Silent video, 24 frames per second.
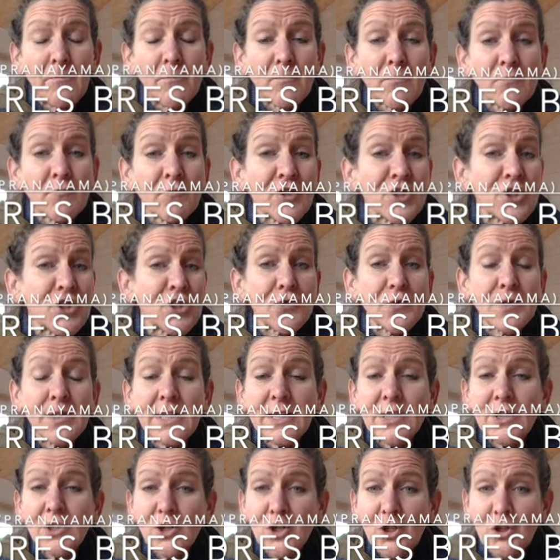
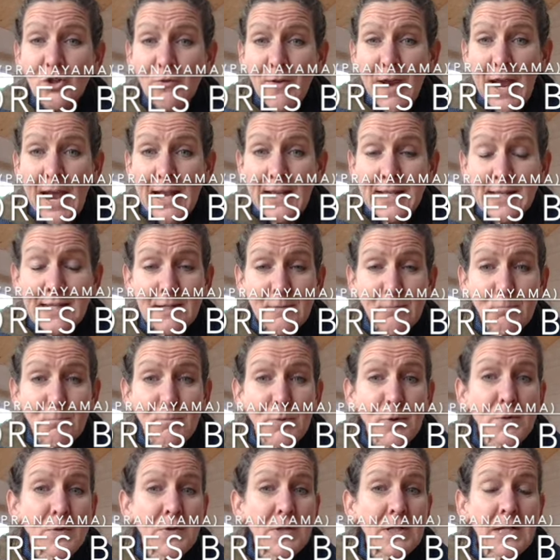reducing stress,
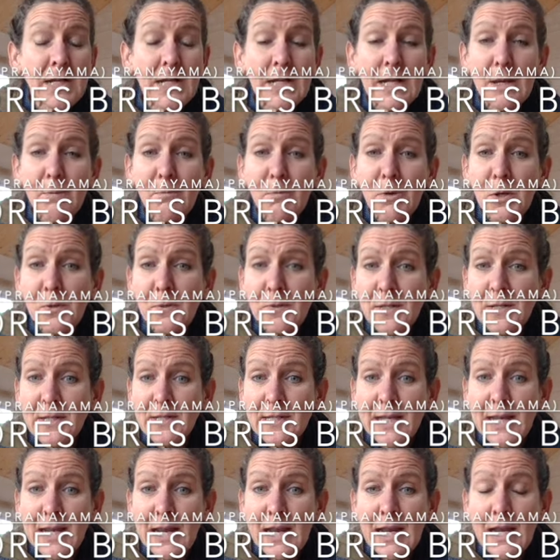boosting
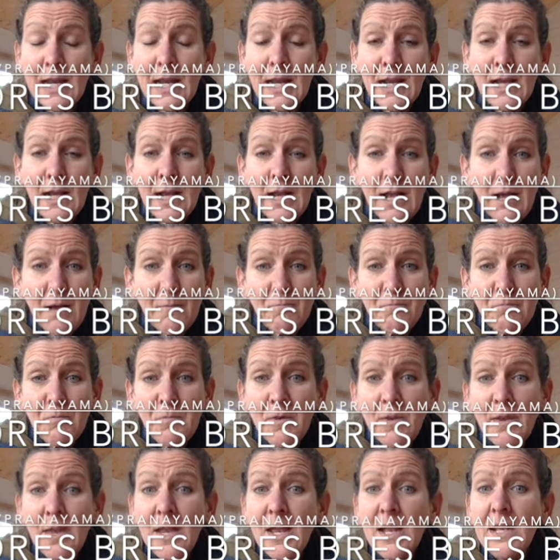immunity,
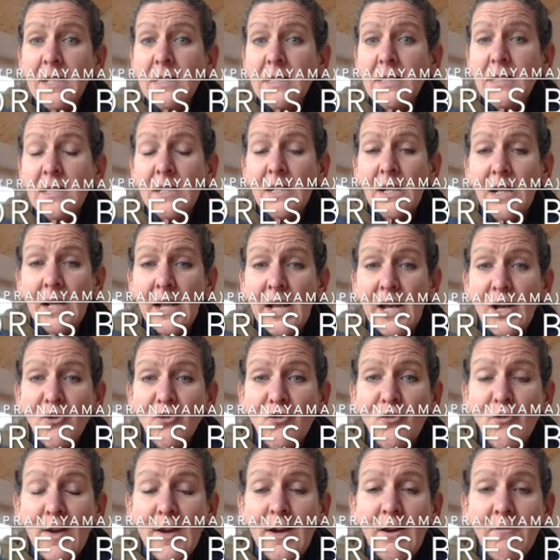instantly
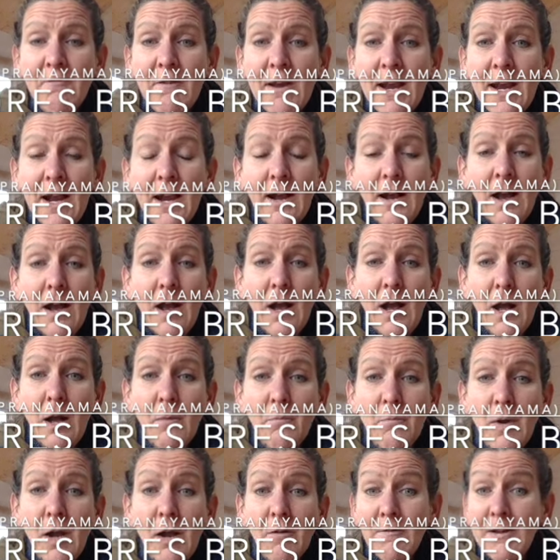triggering
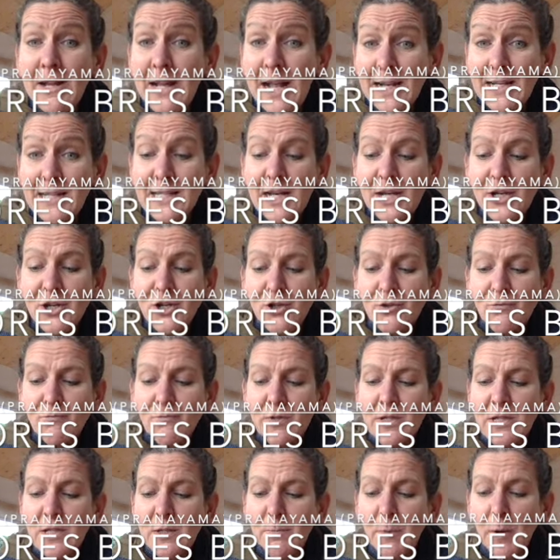a relaxation
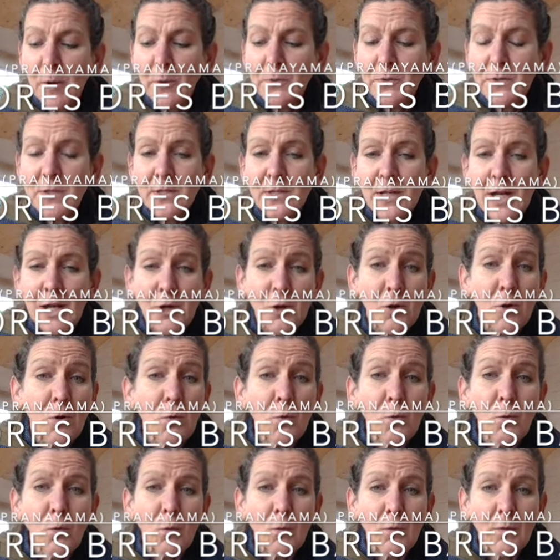response, and
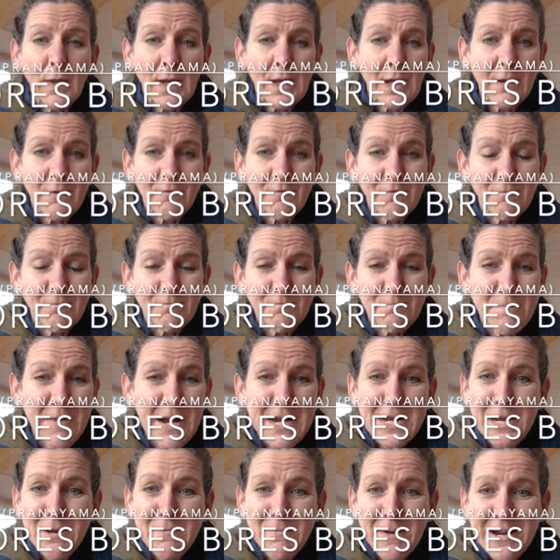all the
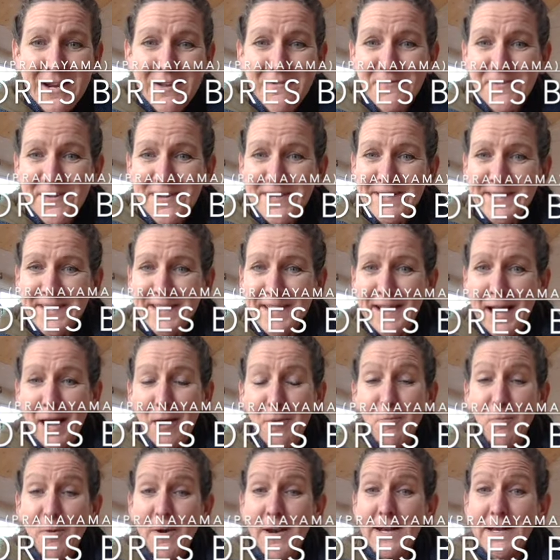many benefits
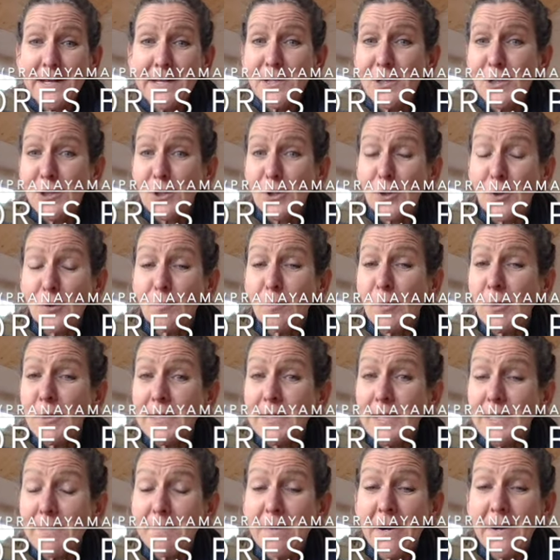that brings to
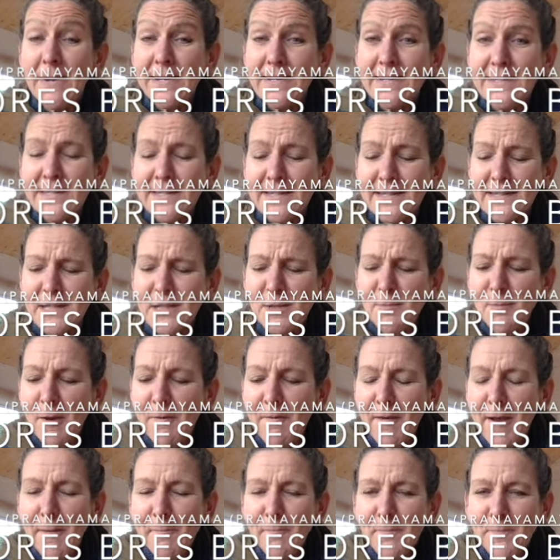body, mind, and
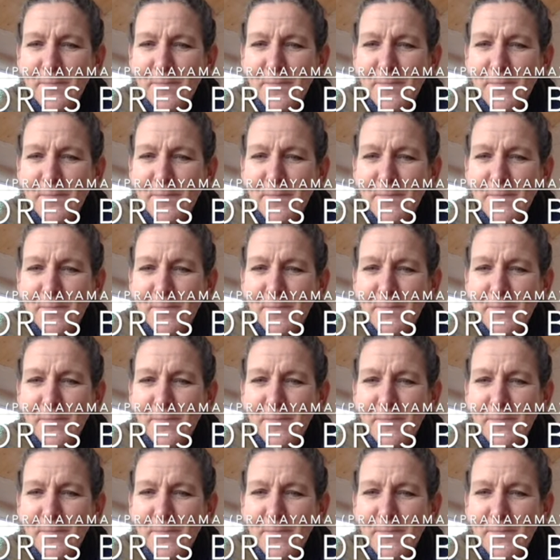spirit.